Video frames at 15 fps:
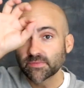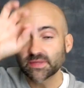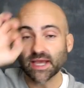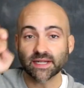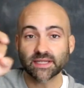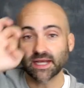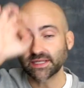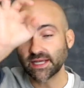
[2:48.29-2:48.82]

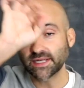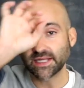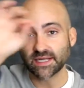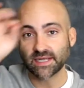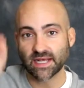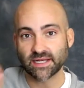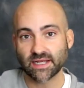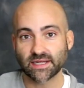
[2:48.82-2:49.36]
dot dot dot dot
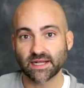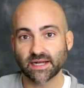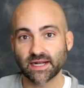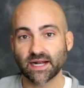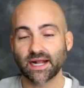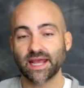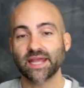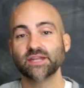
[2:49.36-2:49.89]
dot dot dot
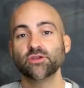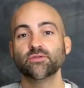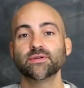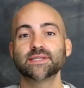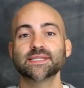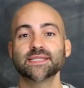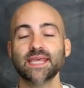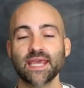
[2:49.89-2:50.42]
dot and you
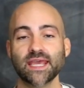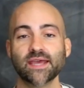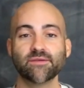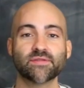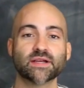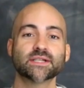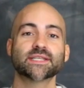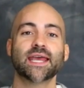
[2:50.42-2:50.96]
see if
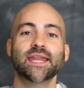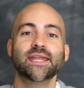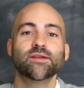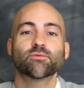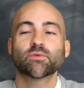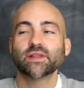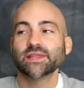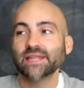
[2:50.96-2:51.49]
there's any
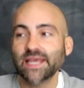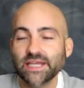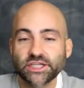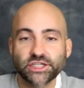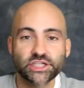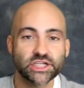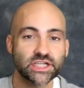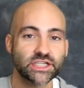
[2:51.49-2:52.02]

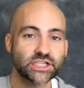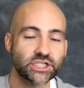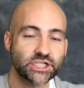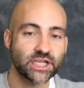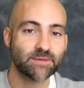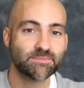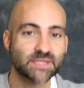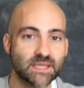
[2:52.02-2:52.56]

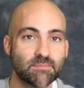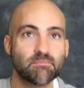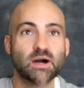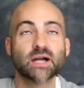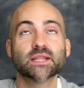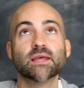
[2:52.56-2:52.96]
relationships among